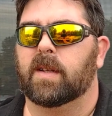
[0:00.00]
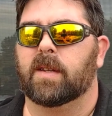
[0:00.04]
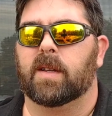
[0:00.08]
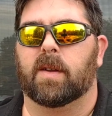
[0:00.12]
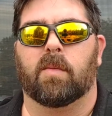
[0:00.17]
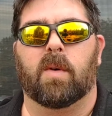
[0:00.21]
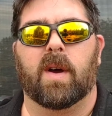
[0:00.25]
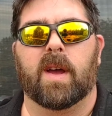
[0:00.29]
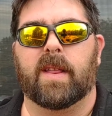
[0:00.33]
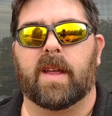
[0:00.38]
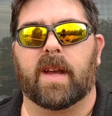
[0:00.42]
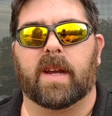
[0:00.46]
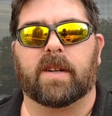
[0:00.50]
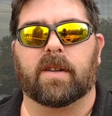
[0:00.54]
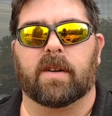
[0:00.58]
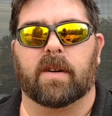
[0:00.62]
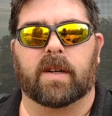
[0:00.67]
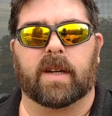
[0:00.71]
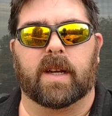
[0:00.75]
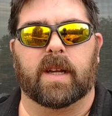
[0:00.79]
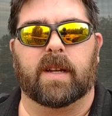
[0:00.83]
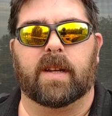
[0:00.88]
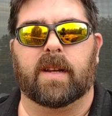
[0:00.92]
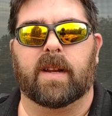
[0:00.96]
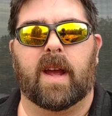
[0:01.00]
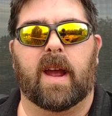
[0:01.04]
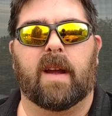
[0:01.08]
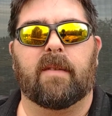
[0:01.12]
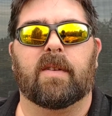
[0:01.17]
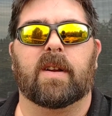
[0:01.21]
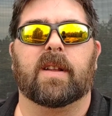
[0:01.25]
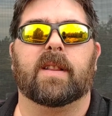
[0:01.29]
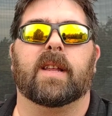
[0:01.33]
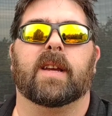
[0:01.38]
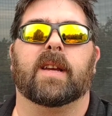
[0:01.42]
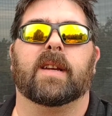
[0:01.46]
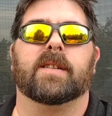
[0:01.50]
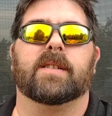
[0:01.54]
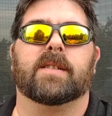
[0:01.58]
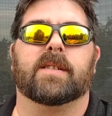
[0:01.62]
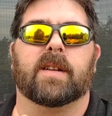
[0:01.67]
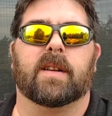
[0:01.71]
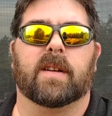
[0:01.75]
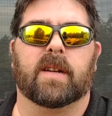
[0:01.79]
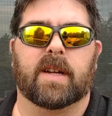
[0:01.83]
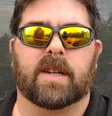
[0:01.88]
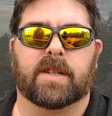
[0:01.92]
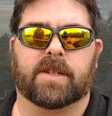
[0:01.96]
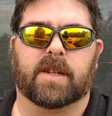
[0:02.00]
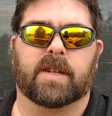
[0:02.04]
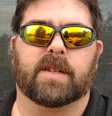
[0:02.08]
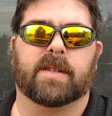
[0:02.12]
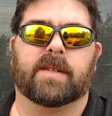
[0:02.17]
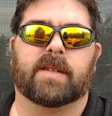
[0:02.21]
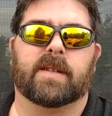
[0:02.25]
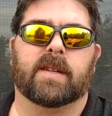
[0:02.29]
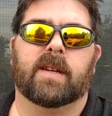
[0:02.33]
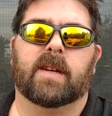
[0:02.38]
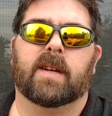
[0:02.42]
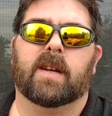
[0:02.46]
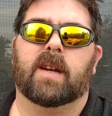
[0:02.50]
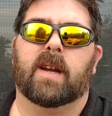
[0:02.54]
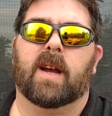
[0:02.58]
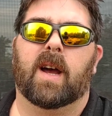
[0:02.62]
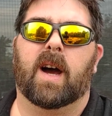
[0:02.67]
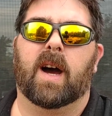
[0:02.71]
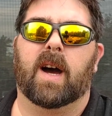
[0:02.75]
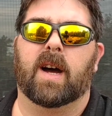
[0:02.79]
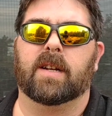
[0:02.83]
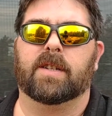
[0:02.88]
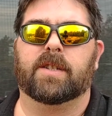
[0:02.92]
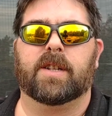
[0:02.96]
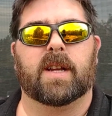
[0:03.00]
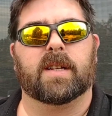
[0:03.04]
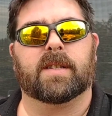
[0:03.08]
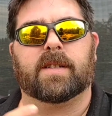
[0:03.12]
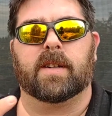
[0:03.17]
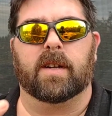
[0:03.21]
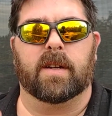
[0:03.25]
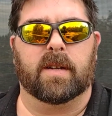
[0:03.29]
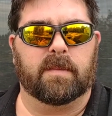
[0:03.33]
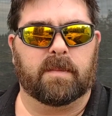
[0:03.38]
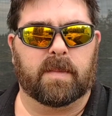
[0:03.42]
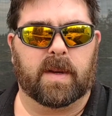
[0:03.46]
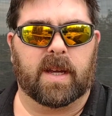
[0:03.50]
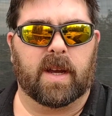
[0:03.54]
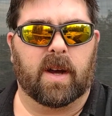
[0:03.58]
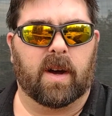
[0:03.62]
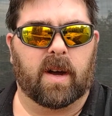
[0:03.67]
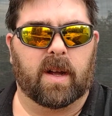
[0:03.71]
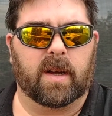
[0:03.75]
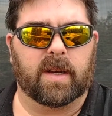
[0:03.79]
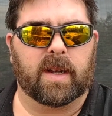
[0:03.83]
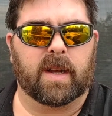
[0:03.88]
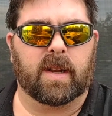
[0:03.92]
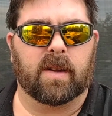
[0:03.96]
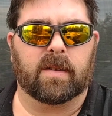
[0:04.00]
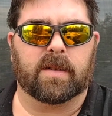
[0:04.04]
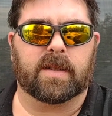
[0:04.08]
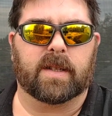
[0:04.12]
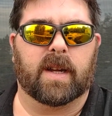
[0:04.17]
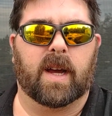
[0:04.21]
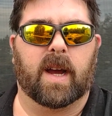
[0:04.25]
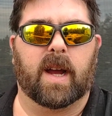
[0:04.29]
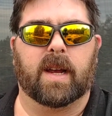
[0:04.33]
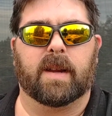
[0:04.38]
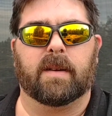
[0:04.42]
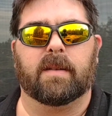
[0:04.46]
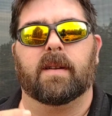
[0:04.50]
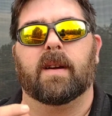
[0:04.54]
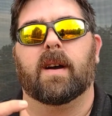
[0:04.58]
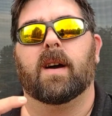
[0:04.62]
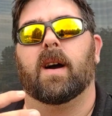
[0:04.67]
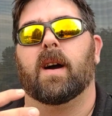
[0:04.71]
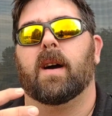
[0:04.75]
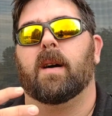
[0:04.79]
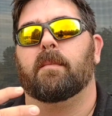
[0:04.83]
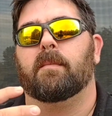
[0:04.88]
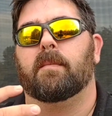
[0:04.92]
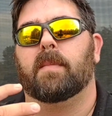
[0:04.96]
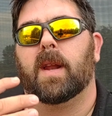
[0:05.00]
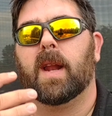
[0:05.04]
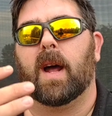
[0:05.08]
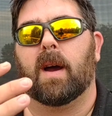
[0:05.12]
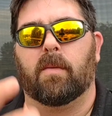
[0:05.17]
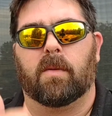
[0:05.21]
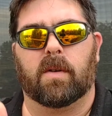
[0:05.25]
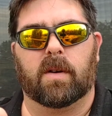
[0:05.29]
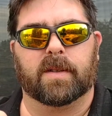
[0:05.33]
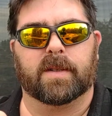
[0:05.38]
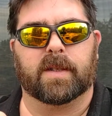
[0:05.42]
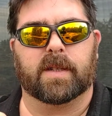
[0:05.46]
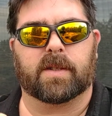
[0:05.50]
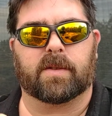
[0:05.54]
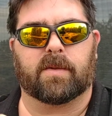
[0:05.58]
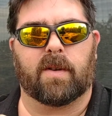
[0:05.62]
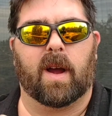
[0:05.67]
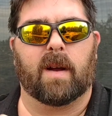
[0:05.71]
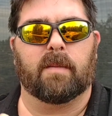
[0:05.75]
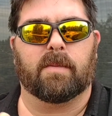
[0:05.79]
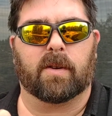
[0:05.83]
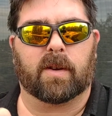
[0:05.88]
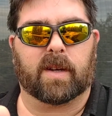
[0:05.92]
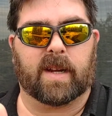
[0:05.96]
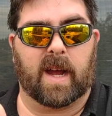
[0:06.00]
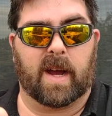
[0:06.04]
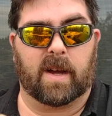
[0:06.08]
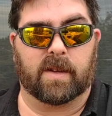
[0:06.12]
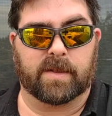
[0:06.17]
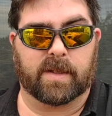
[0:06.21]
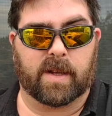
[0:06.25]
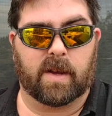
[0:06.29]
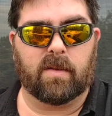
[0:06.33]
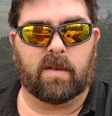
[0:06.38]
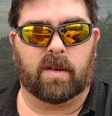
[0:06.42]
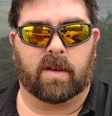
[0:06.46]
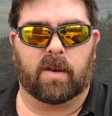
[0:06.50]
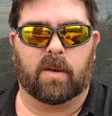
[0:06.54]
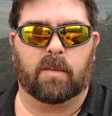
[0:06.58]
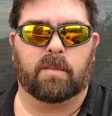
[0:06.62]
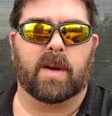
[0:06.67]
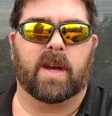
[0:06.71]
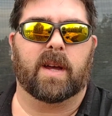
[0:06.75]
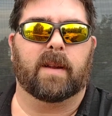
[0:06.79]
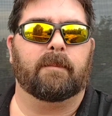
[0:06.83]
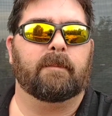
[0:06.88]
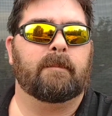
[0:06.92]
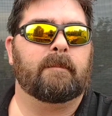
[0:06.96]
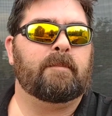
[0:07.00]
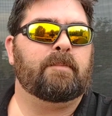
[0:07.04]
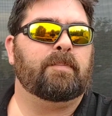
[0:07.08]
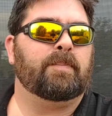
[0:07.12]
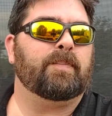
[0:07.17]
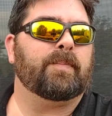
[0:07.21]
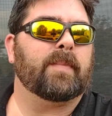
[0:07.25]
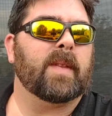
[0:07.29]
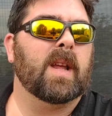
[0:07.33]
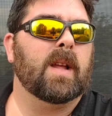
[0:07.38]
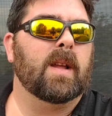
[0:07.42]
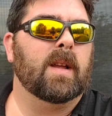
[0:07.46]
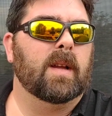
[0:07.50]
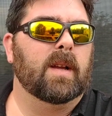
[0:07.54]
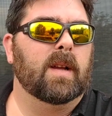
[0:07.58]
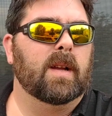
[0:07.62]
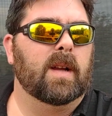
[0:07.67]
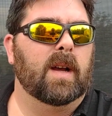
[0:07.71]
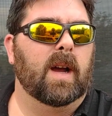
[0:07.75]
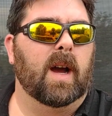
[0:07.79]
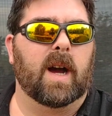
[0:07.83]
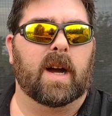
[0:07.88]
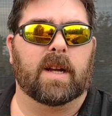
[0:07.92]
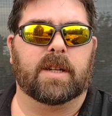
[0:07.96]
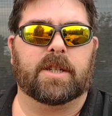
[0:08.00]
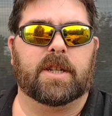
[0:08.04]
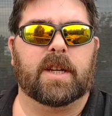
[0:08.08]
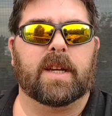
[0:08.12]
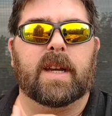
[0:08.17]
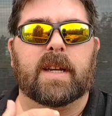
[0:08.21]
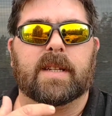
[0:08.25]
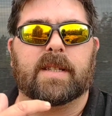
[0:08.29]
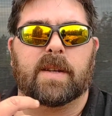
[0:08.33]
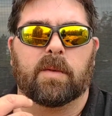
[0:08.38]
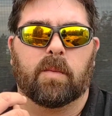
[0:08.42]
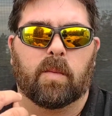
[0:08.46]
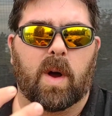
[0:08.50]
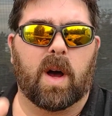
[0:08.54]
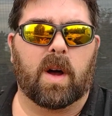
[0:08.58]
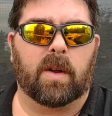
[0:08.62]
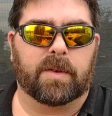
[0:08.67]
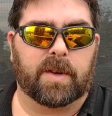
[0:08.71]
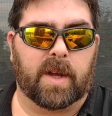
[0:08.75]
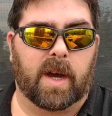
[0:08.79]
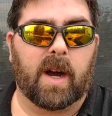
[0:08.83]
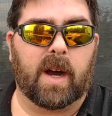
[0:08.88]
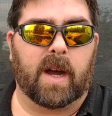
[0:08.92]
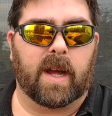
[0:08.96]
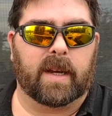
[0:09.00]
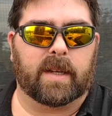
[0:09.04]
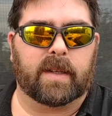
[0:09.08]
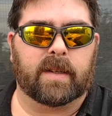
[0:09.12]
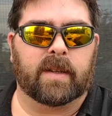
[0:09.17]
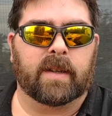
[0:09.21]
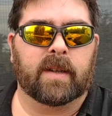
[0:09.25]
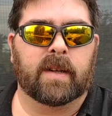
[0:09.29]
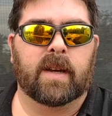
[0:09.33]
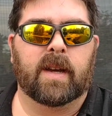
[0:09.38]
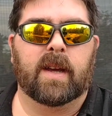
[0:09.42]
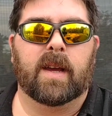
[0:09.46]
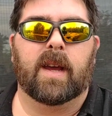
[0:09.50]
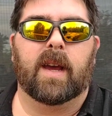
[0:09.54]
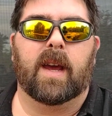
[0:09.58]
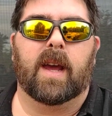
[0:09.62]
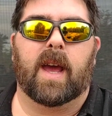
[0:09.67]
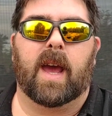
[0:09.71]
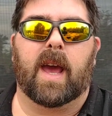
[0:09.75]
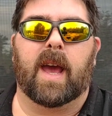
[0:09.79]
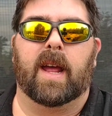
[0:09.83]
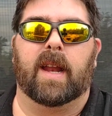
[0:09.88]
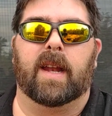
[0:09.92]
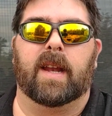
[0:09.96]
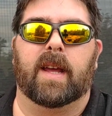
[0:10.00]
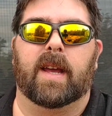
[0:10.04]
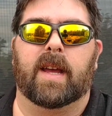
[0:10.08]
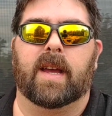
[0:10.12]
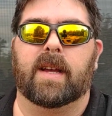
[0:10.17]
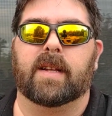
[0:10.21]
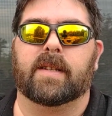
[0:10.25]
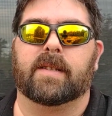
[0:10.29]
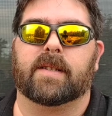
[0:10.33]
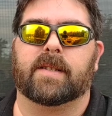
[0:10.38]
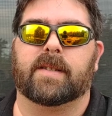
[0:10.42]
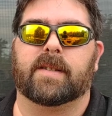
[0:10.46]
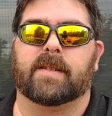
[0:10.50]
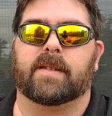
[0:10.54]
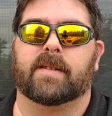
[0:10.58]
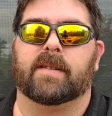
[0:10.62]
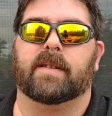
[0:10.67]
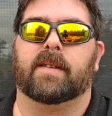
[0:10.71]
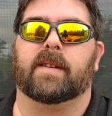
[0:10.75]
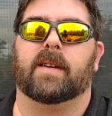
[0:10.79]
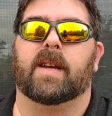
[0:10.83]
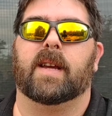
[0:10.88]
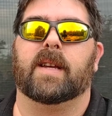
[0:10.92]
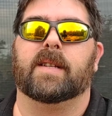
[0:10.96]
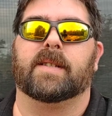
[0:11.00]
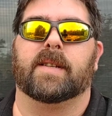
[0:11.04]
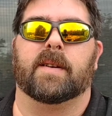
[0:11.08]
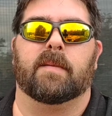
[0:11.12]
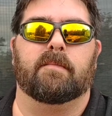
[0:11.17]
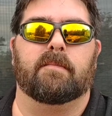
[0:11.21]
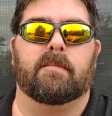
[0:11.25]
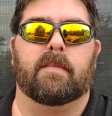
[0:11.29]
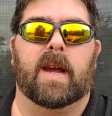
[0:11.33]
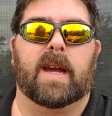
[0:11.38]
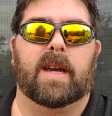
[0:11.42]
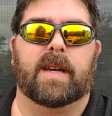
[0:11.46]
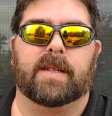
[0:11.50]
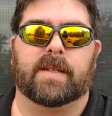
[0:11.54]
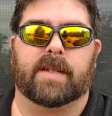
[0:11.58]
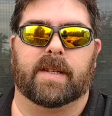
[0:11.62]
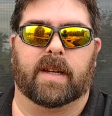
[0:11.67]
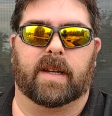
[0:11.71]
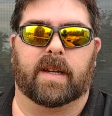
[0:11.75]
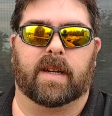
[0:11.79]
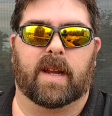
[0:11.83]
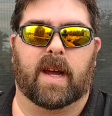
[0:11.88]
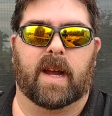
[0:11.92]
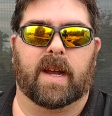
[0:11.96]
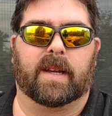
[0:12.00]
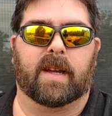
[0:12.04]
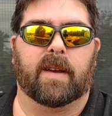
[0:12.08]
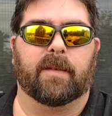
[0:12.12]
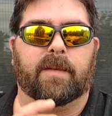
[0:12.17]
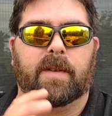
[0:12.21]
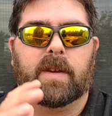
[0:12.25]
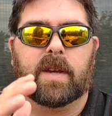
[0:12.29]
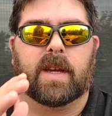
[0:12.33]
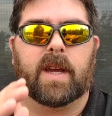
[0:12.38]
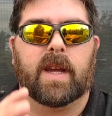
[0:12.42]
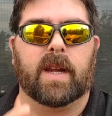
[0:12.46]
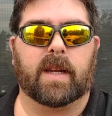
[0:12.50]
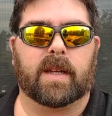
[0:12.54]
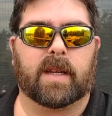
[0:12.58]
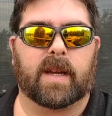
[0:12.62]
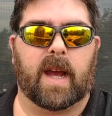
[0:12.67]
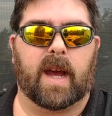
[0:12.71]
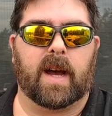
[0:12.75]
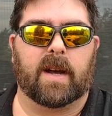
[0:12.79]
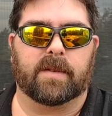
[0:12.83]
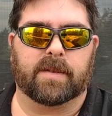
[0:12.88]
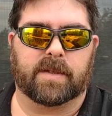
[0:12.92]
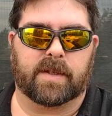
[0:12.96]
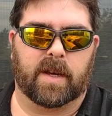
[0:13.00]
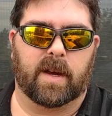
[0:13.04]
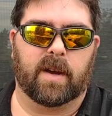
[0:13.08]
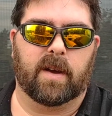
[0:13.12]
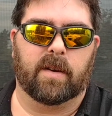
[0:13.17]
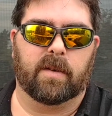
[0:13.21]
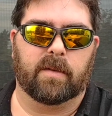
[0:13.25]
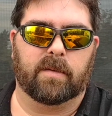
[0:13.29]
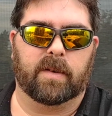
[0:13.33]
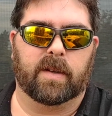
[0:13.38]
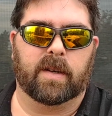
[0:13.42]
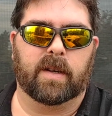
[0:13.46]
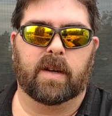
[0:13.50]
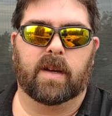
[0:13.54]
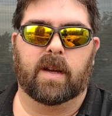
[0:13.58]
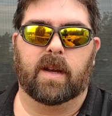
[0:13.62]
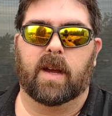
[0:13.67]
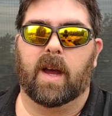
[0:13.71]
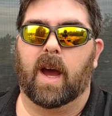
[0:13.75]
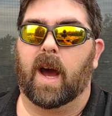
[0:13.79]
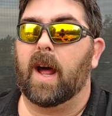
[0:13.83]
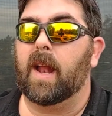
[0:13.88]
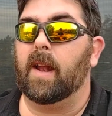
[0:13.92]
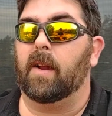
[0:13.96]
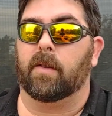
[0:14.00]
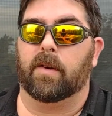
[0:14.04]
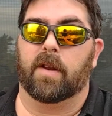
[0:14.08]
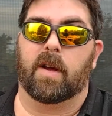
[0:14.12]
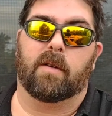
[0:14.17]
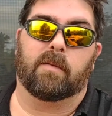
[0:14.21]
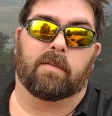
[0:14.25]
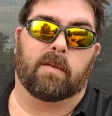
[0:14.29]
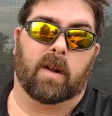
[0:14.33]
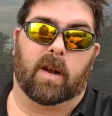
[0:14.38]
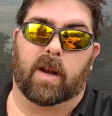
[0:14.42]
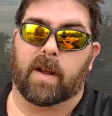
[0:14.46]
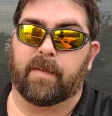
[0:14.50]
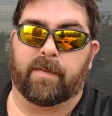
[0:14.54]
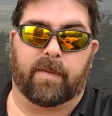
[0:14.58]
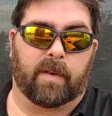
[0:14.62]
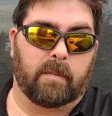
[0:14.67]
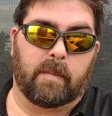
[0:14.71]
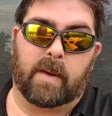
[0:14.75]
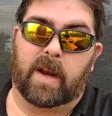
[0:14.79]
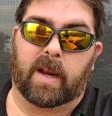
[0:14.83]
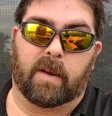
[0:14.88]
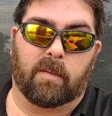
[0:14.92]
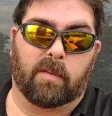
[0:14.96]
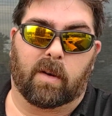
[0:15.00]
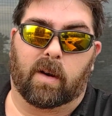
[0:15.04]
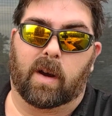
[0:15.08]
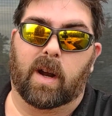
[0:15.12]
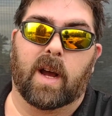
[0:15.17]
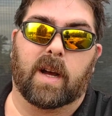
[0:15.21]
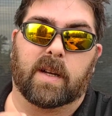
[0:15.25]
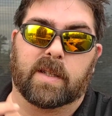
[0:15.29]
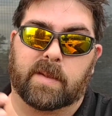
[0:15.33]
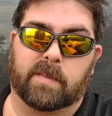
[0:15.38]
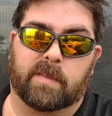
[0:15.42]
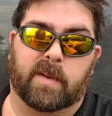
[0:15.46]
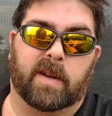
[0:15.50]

The way they cook it, everything is delicious. Uh, Jess couldn't be on here tonight, uh, but I will describe her calzone a little bit. Uh, she gets it well done, and it's it's amazing. Like if you get a calzone, I don't know really from anywhere else,